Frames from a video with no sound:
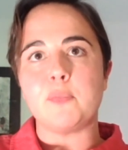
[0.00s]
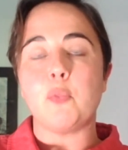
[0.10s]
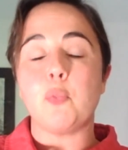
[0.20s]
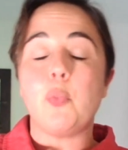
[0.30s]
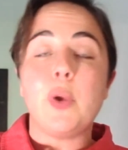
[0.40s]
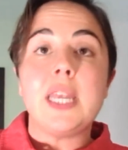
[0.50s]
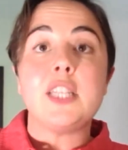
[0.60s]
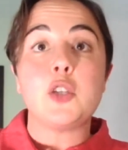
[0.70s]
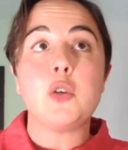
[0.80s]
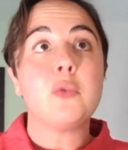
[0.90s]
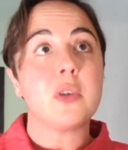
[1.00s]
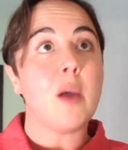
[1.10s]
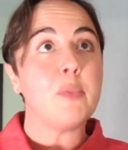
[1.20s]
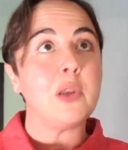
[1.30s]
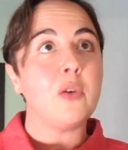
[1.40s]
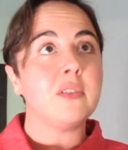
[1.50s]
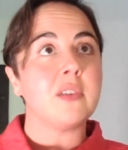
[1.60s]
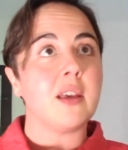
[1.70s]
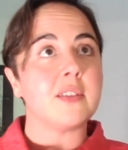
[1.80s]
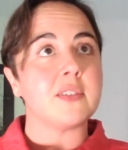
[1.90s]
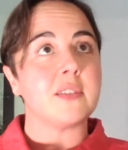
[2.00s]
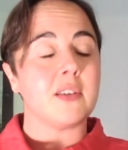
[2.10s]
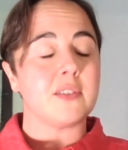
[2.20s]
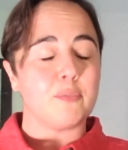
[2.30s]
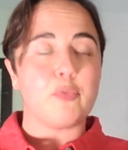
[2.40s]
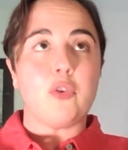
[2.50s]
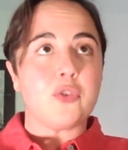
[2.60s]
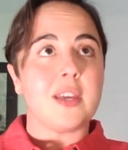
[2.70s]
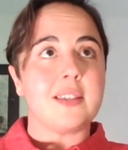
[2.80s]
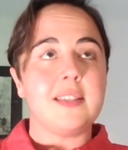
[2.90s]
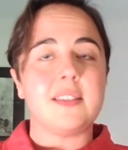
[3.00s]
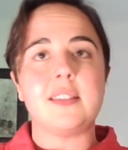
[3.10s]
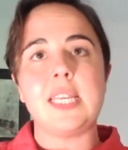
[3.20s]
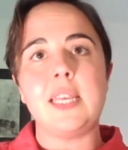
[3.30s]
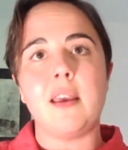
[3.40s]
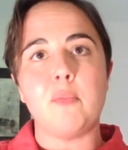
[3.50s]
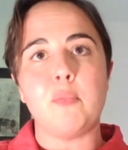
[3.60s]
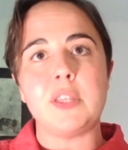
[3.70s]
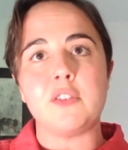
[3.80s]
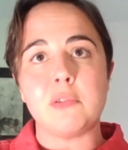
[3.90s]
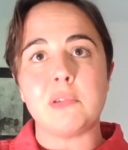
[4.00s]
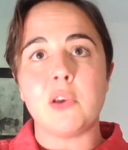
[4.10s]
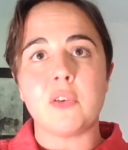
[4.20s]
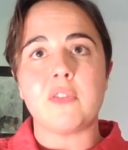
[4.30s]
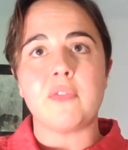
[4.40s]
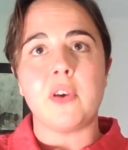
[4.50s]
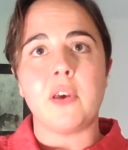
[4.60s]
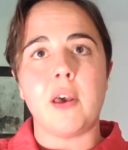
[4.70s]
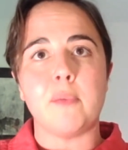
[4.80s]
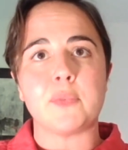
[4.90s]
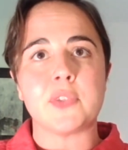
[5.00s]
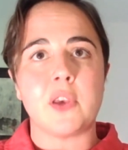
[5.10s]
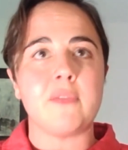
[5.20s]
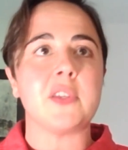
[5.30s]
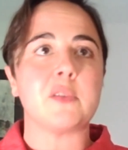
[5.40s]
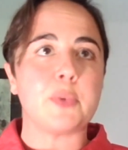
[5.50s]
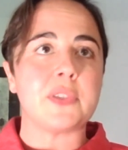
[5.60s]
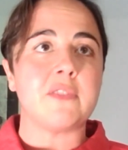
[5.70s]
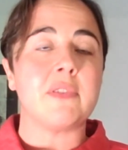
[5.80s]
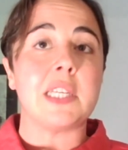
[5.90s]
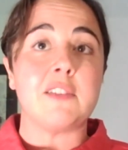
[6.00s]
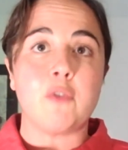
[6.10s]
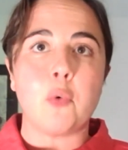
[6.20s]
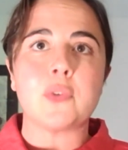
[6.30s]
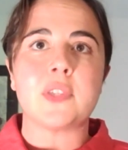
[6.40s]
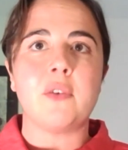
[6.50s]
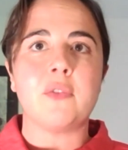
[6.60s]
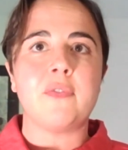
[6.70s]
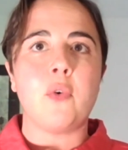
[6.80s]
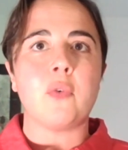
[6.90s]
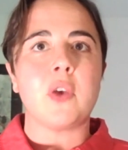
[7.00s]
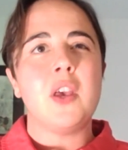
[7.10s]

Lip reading: We do come along as a project entity, and we do look for surveys specifically for South Fork.